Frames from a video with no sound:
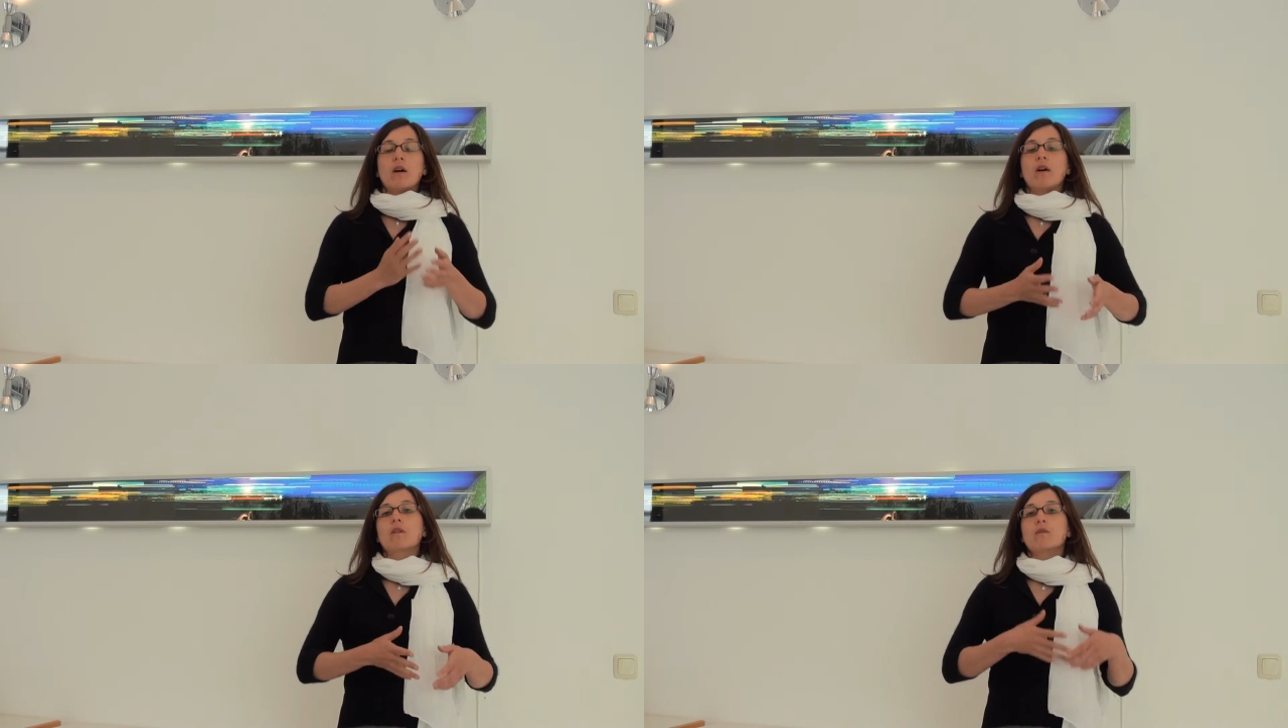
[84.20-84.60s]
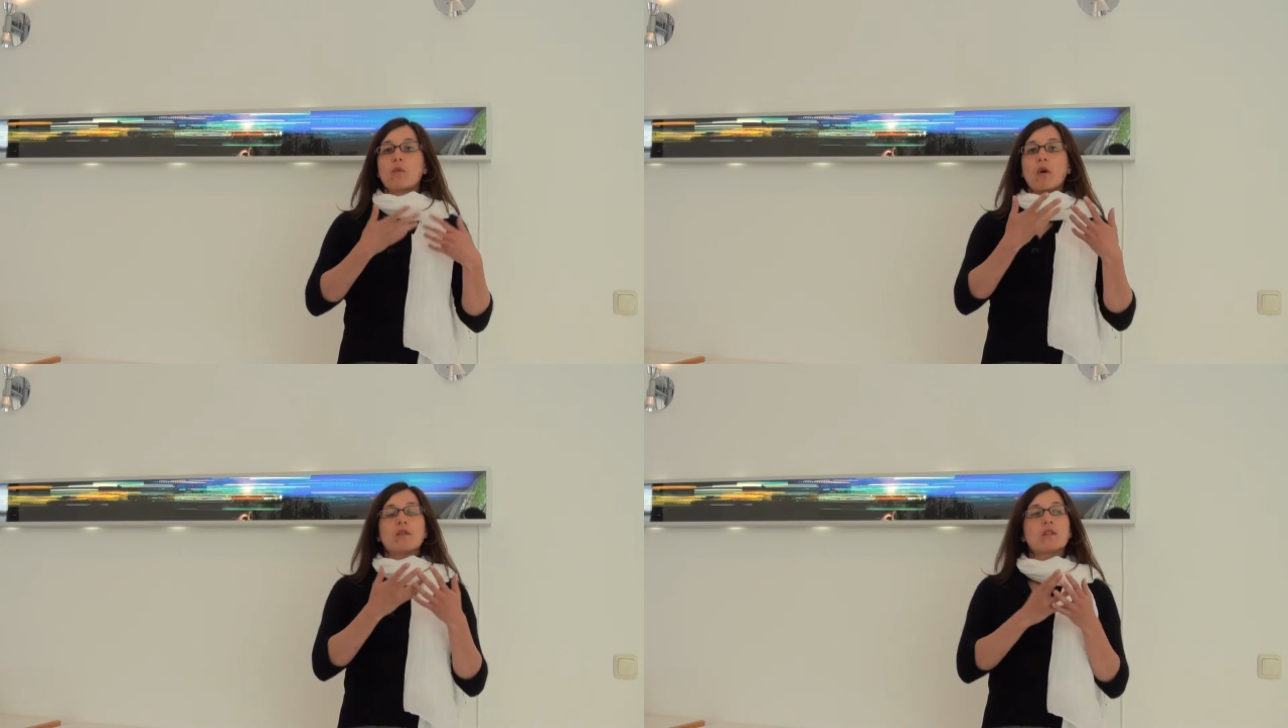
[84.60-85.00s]
uh,
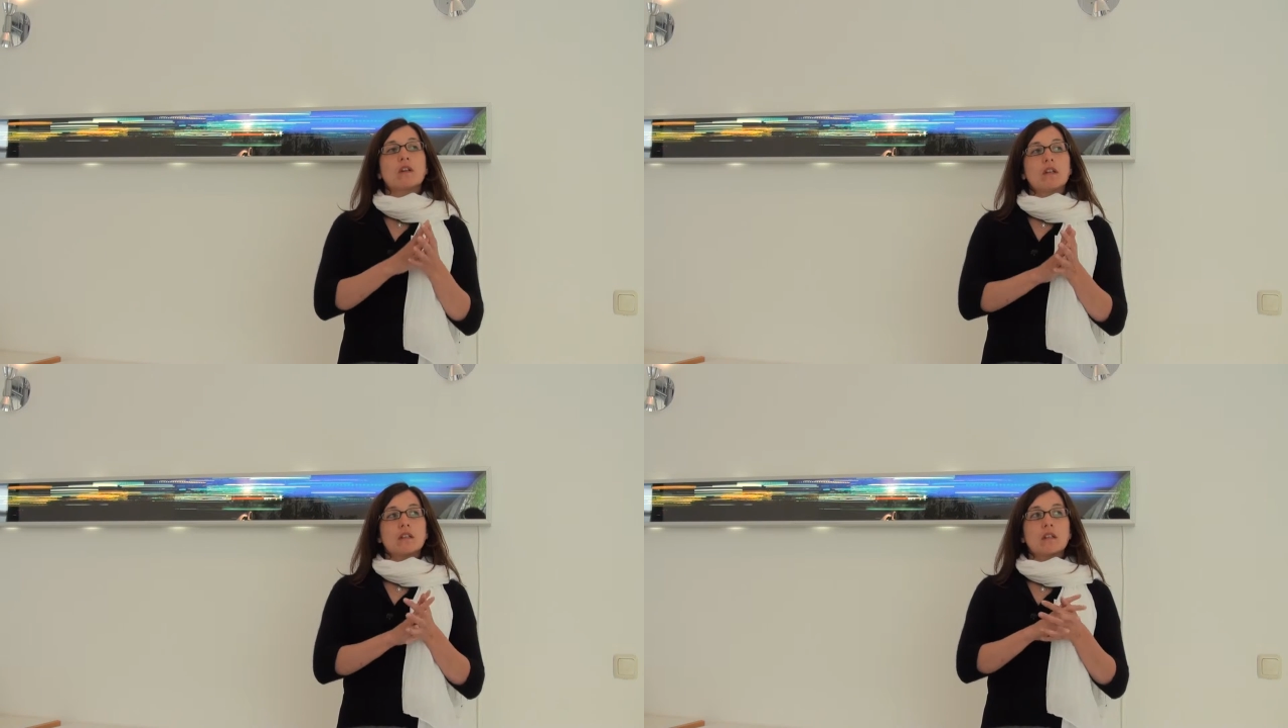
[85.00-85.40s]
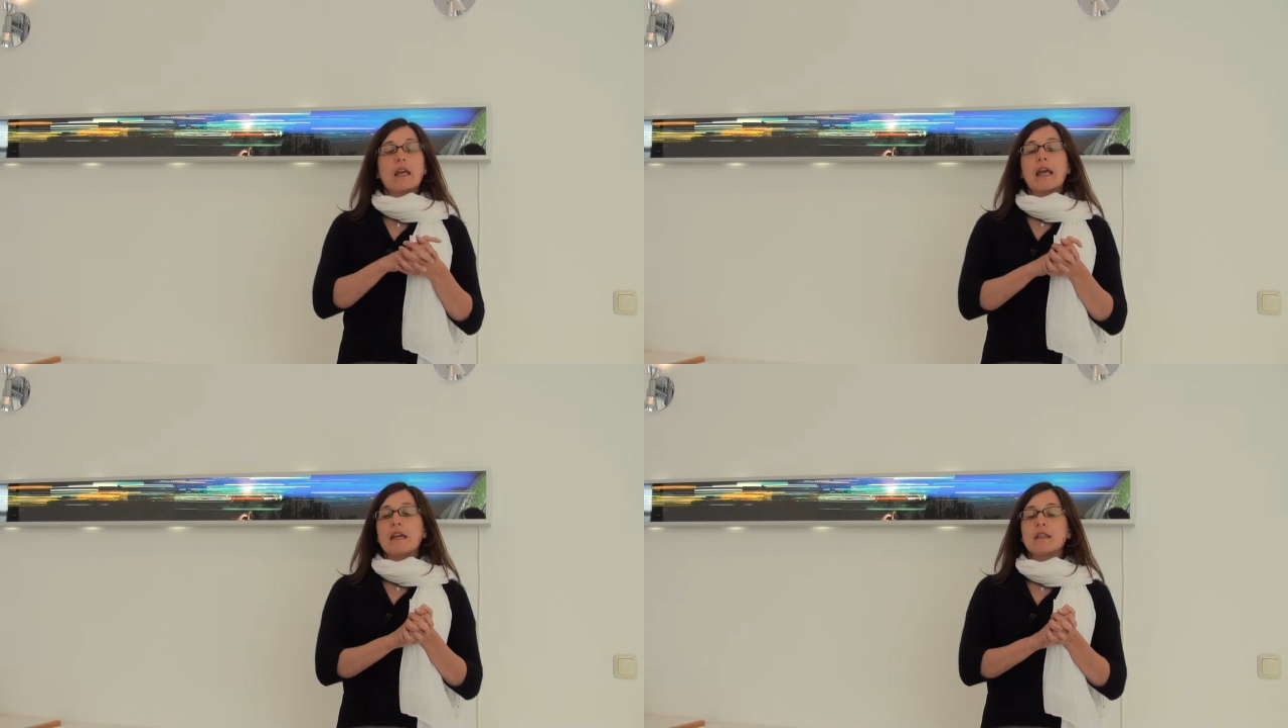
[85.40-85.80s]
was in the
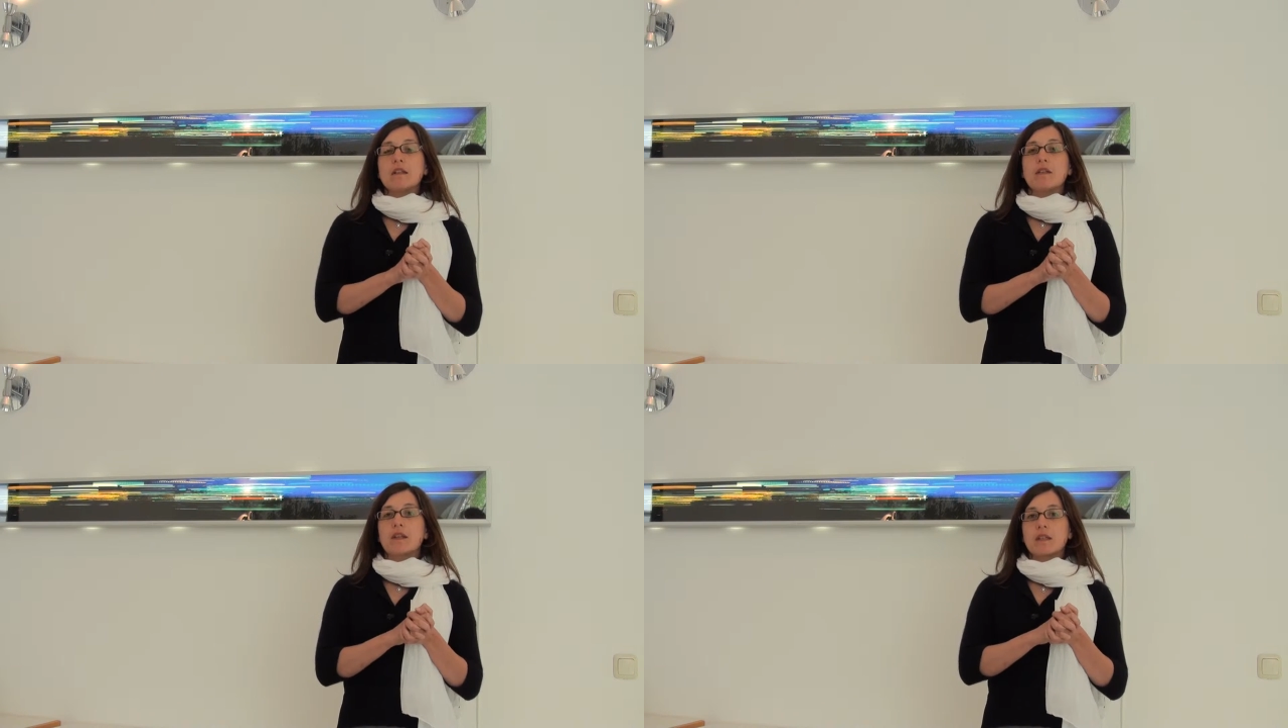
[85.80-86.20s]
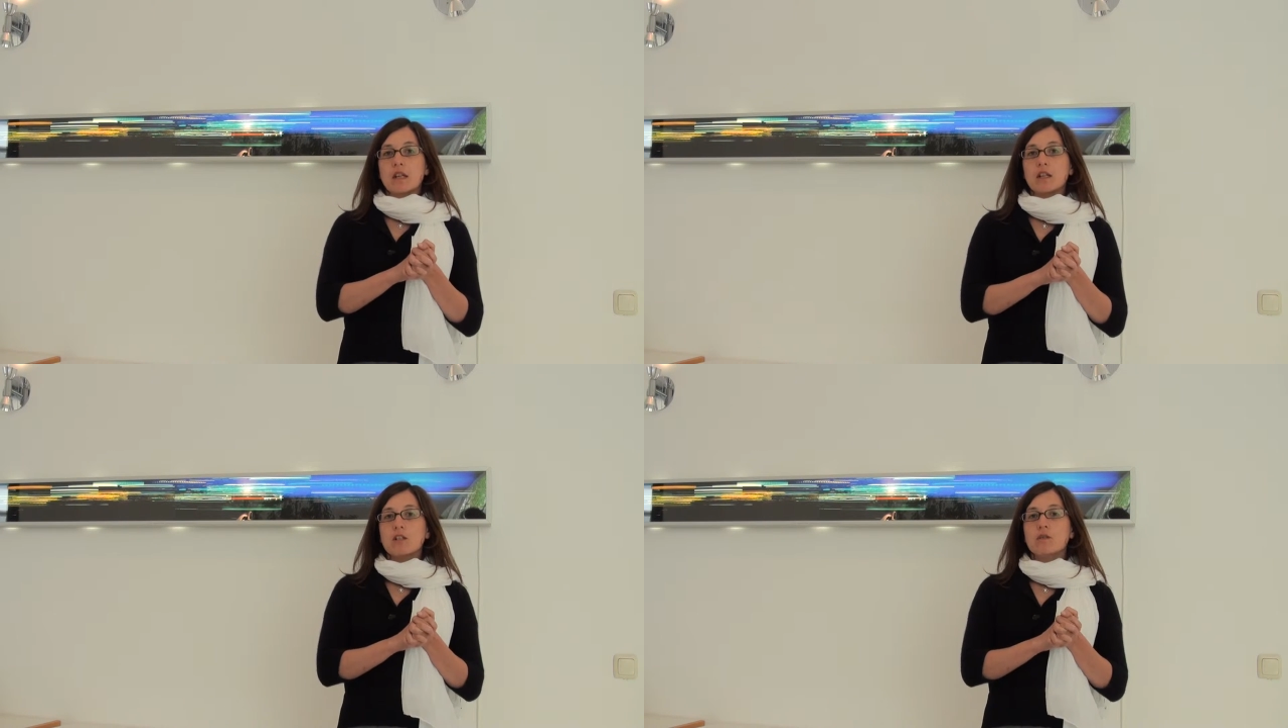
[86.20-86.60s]
18th
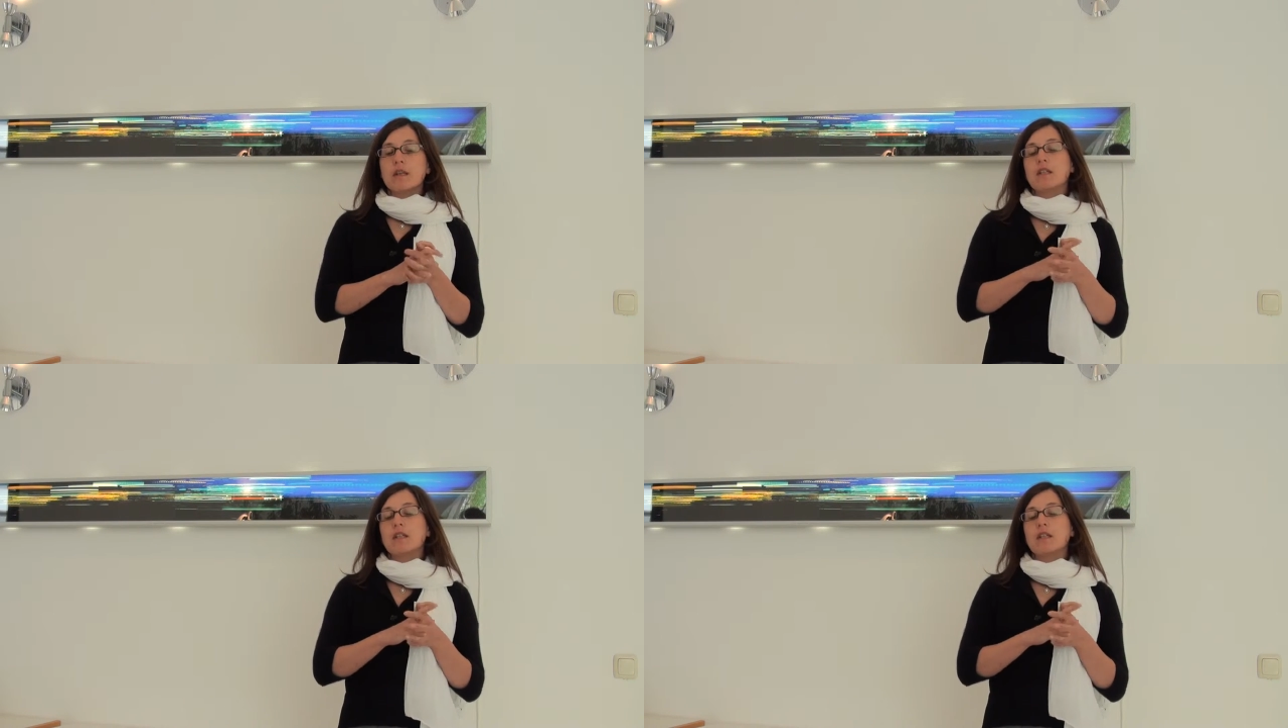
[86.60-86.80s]
century.